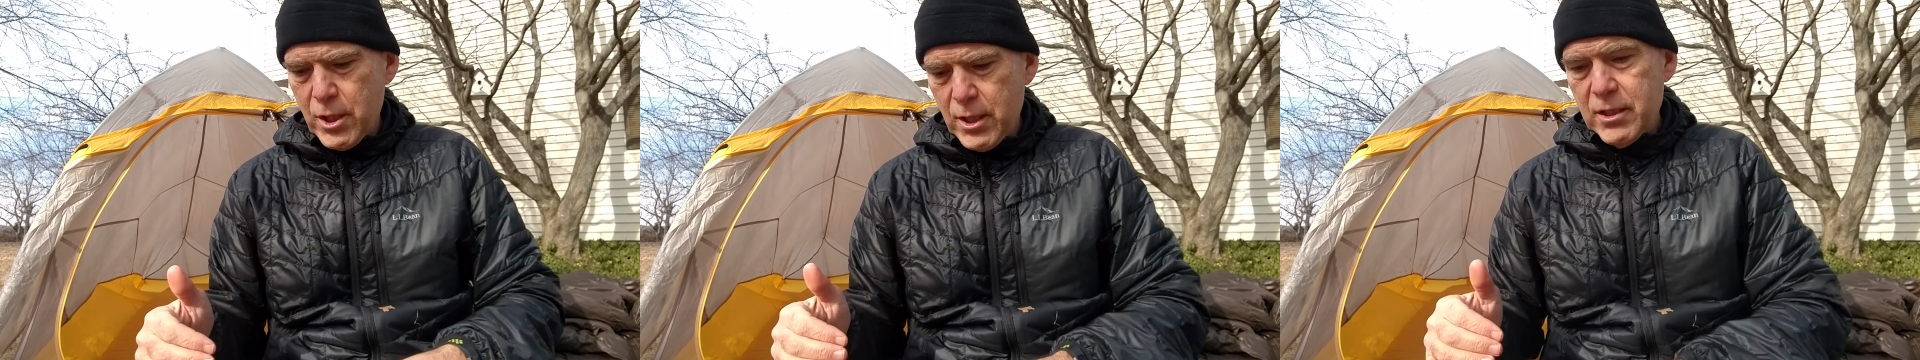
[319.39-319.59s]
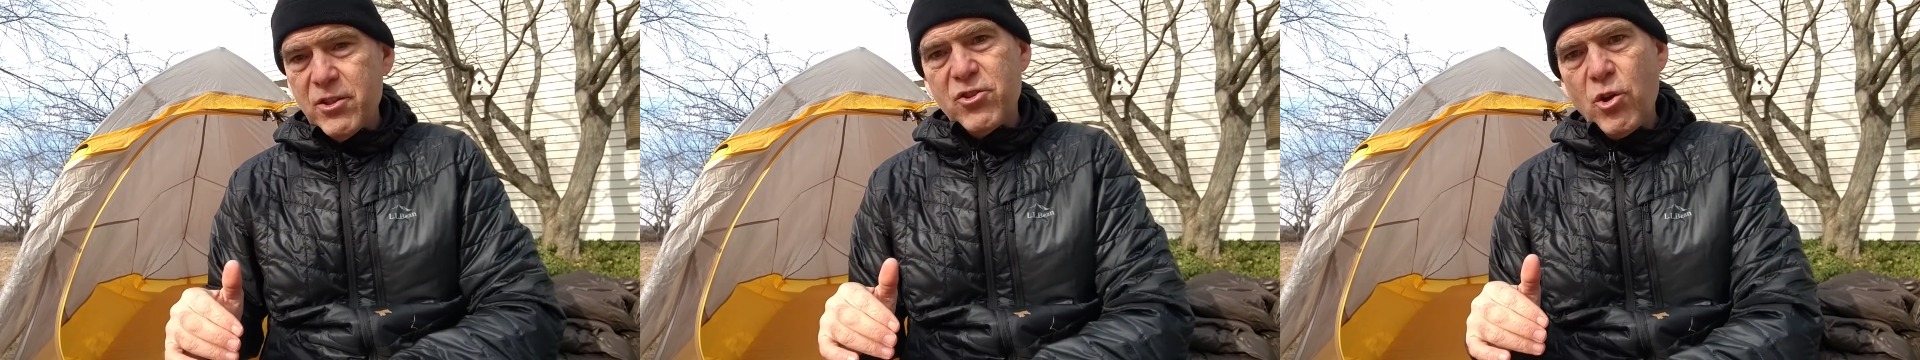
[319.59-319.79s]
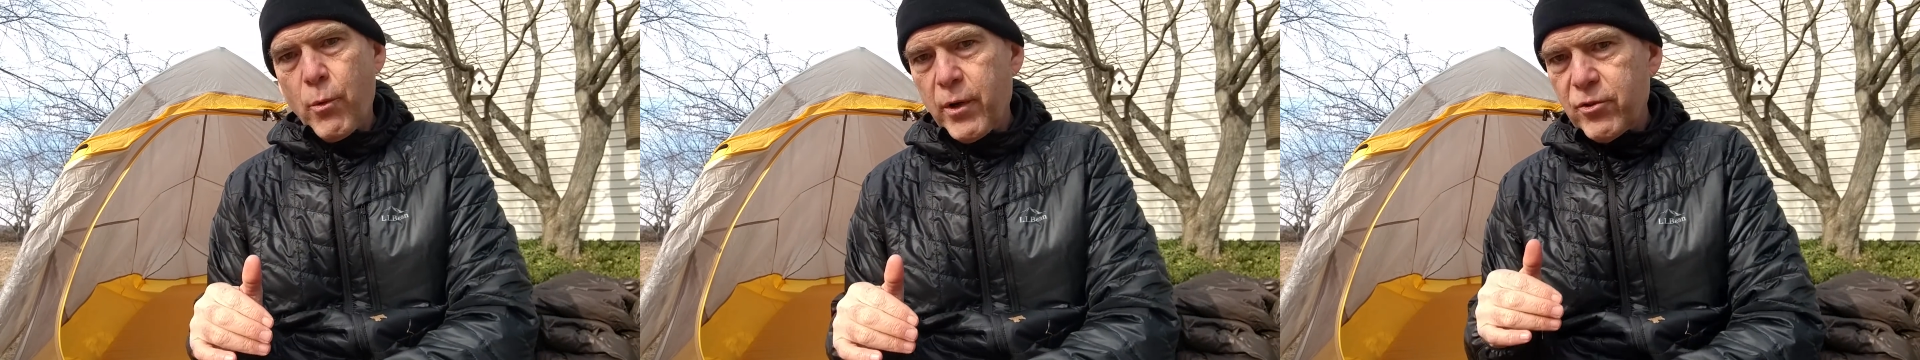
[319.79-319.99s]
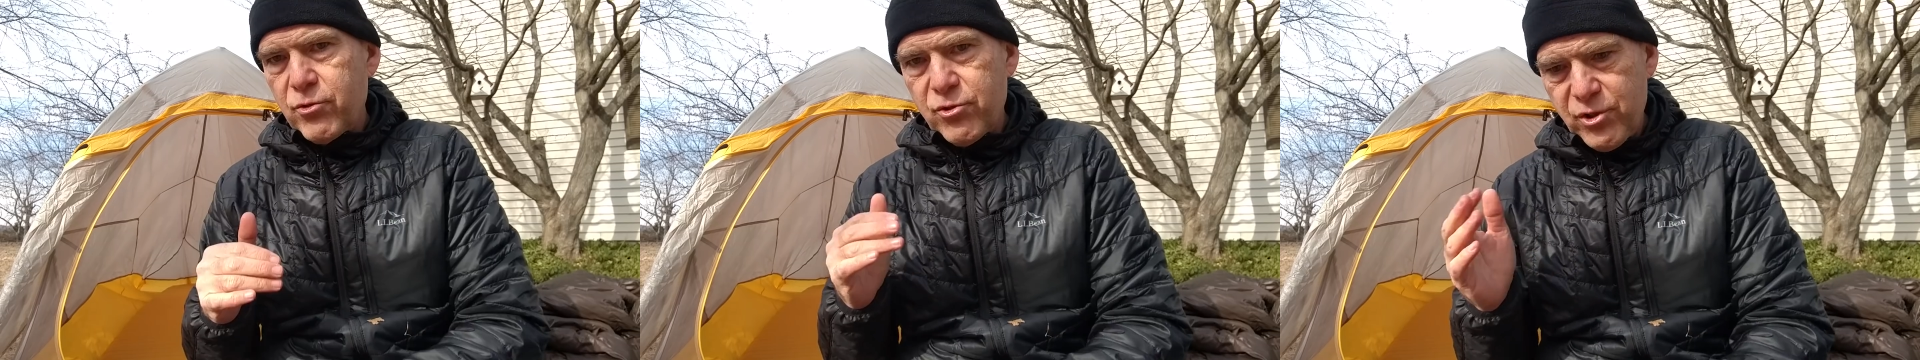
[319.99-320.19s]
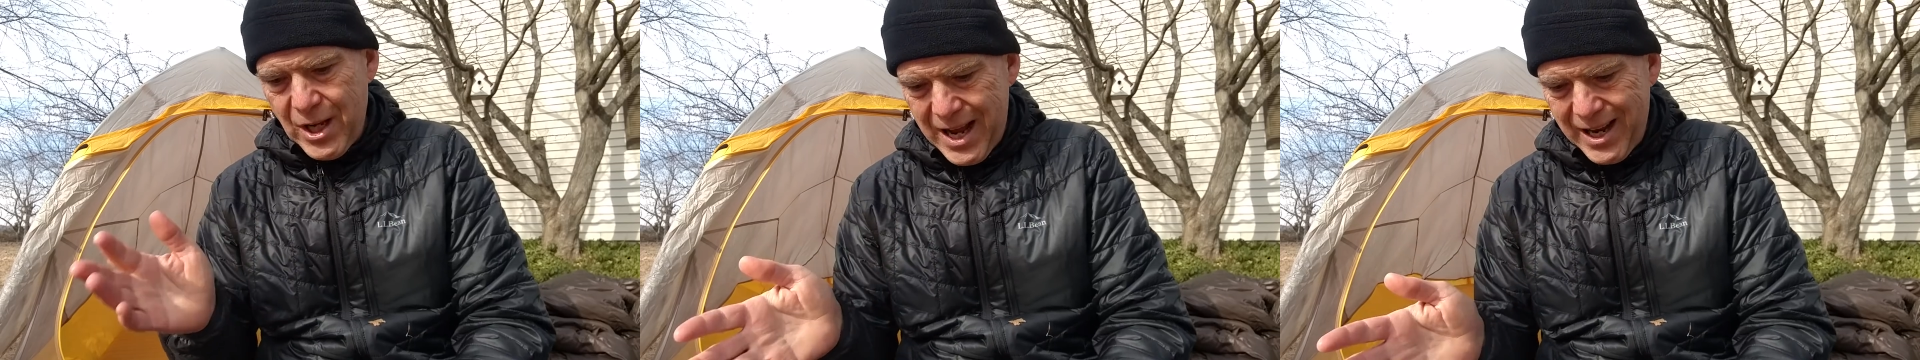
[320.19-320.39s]
There's no extra
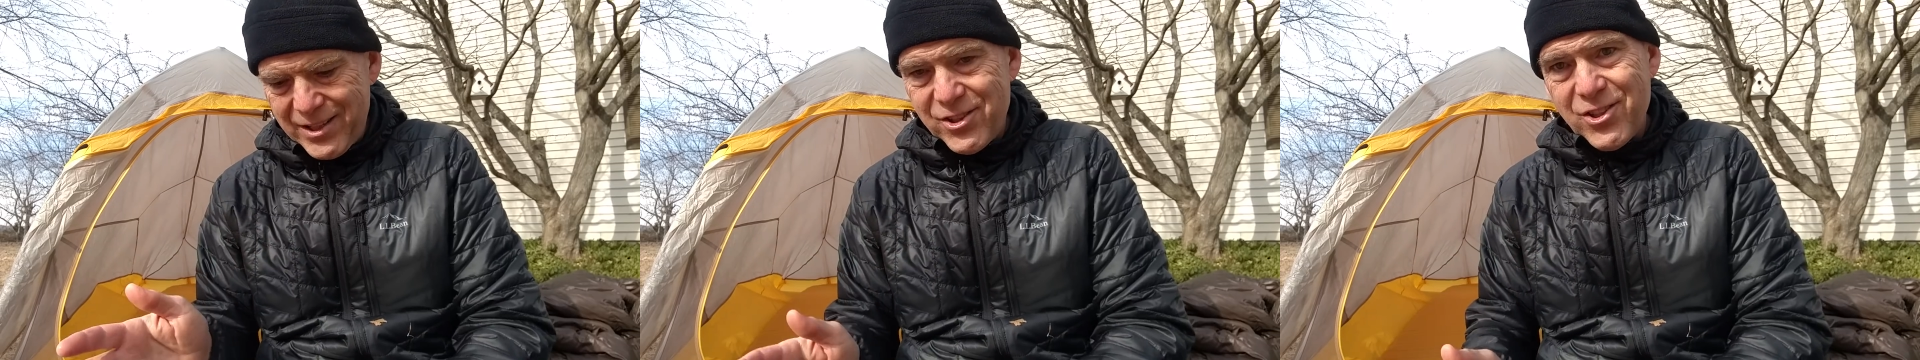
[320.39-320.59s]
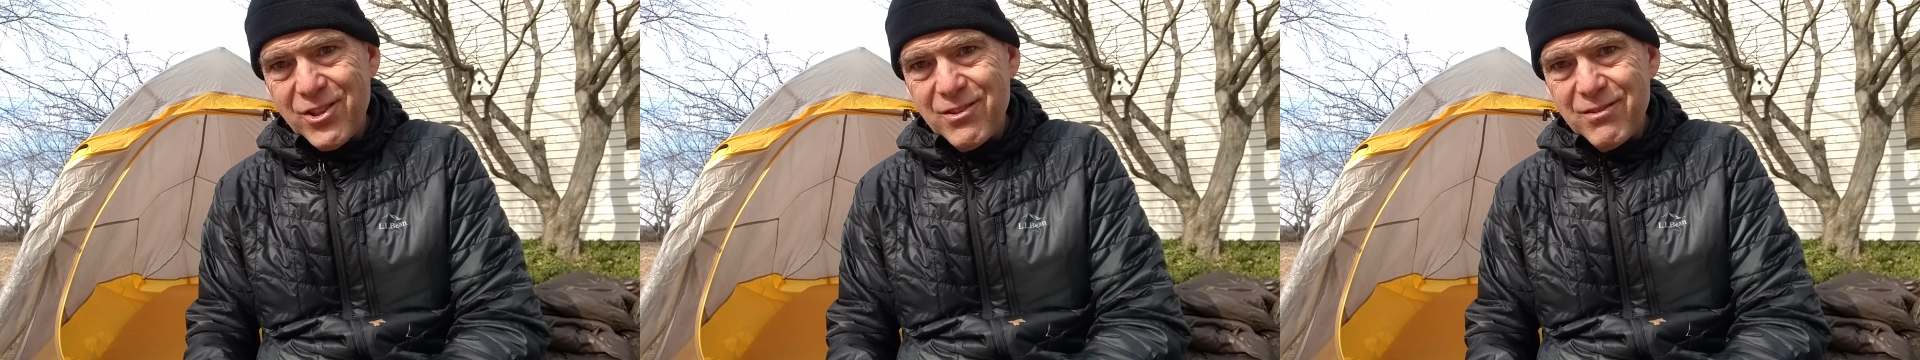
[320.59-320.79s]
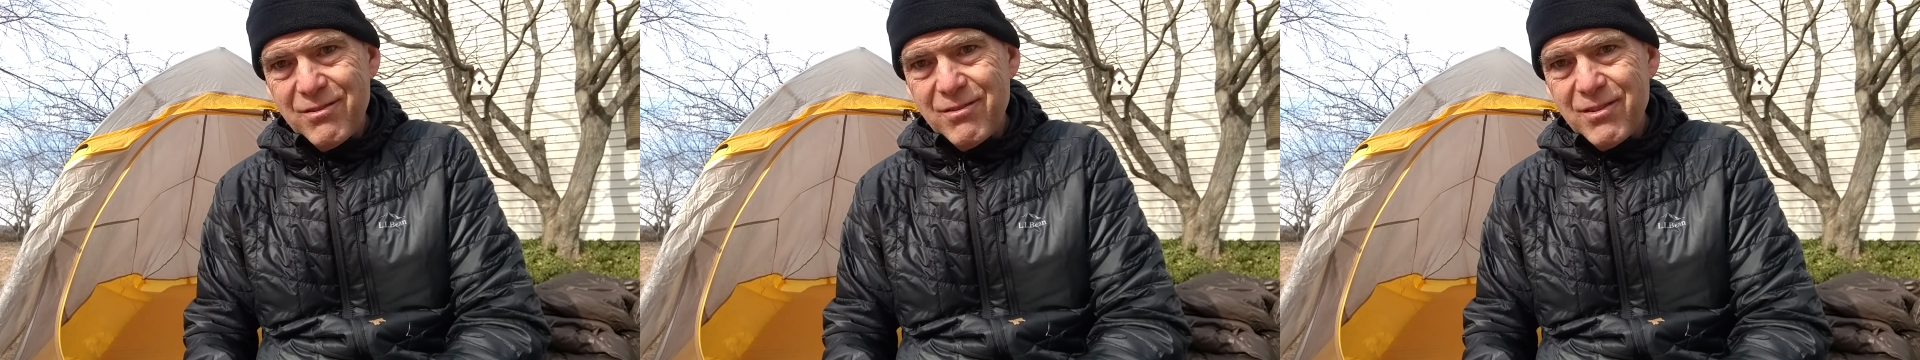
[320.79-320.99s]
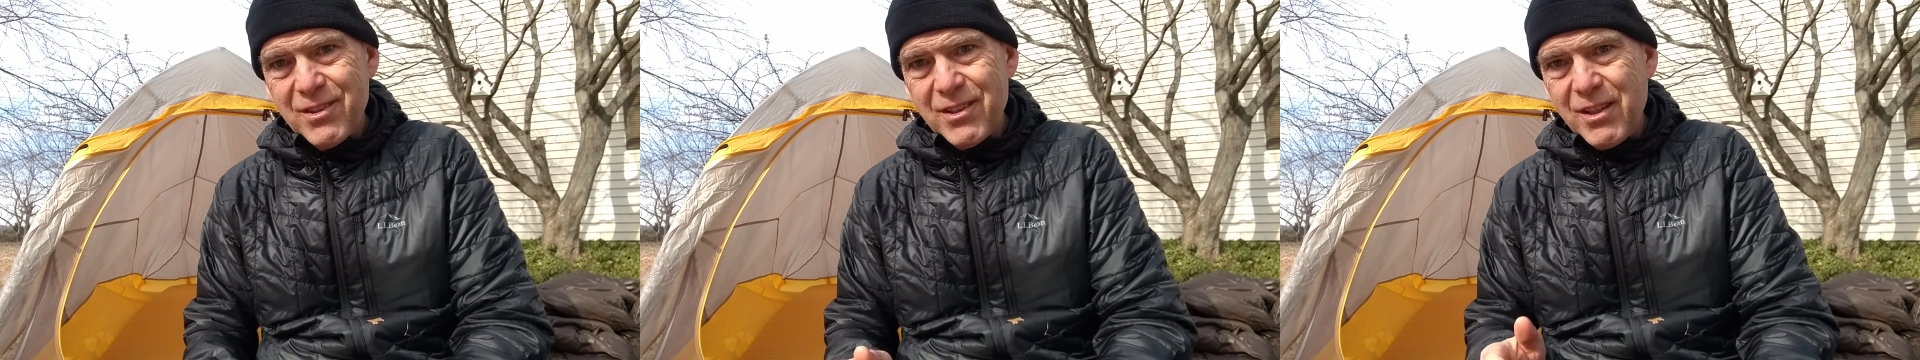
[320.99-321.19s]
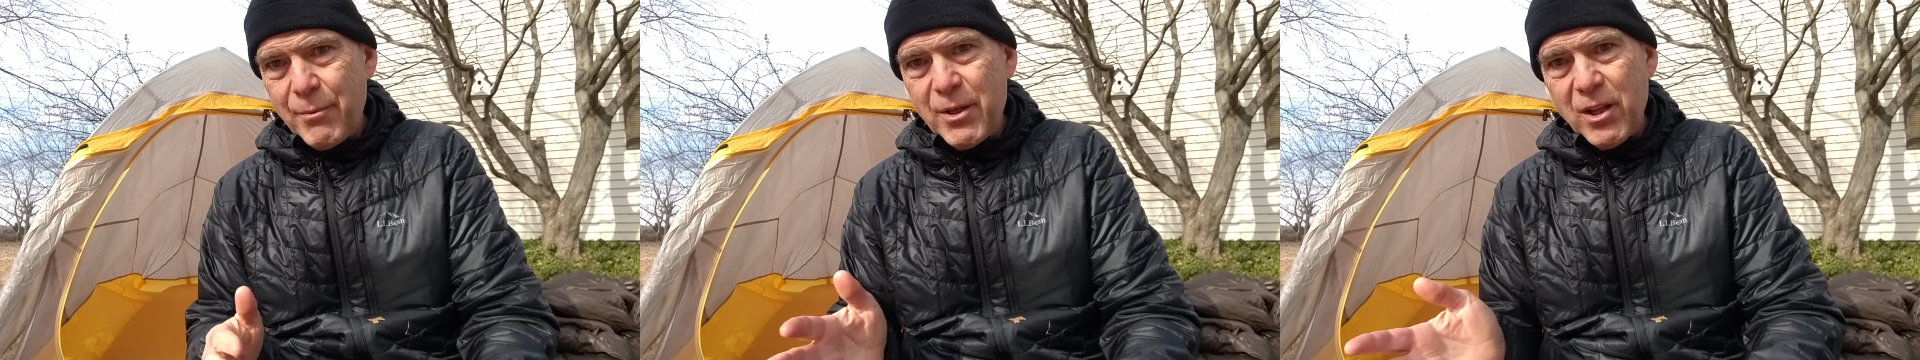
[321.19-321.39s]
socks.
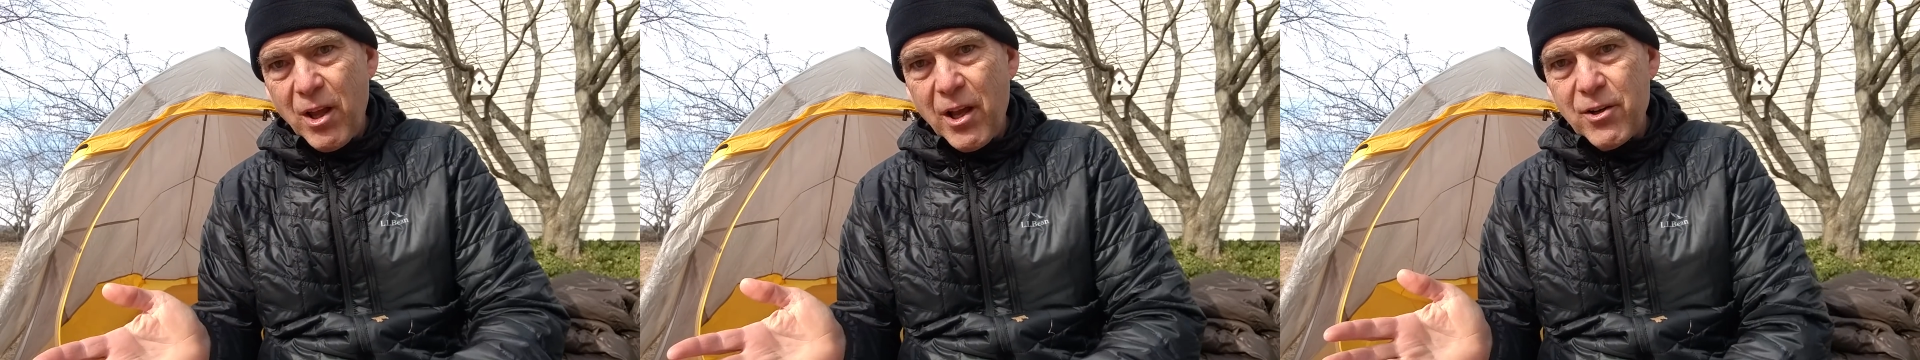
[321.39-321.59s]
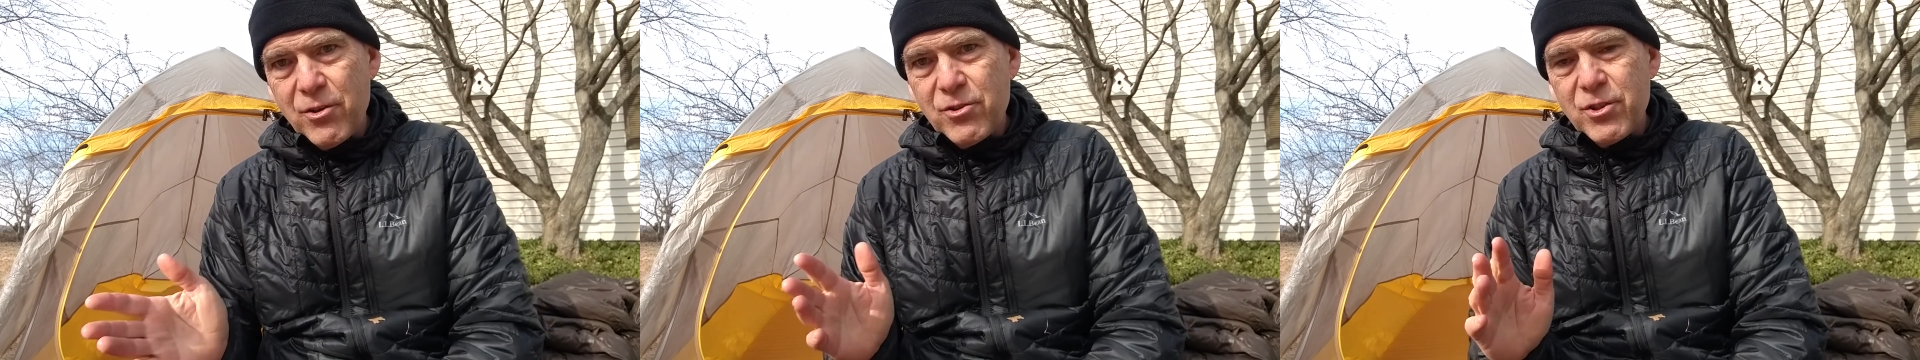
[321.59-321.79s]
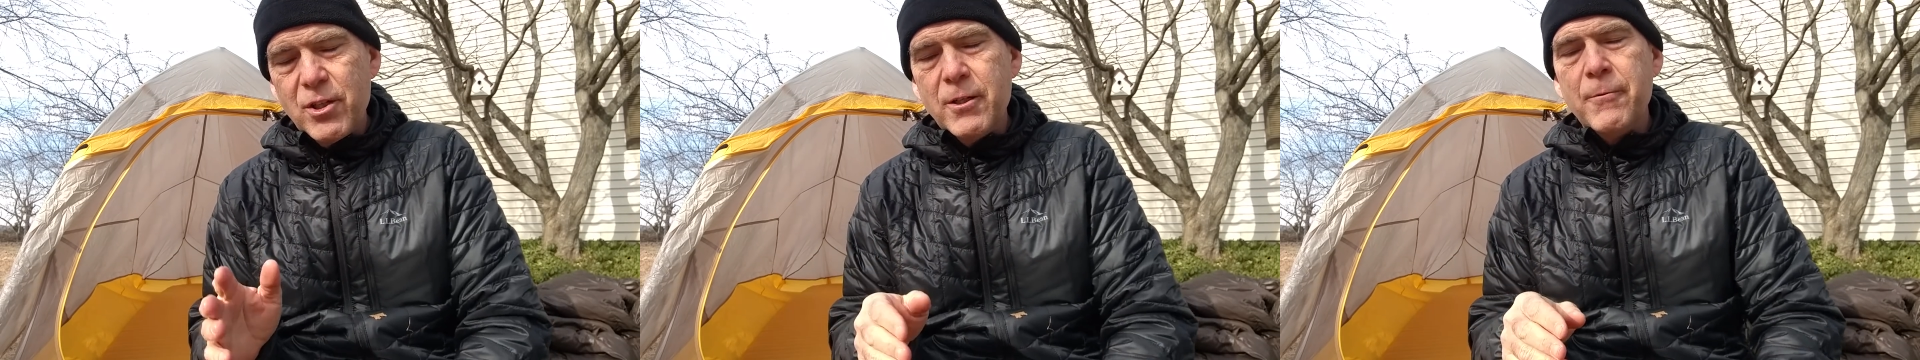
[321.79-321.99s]
I mean, liners.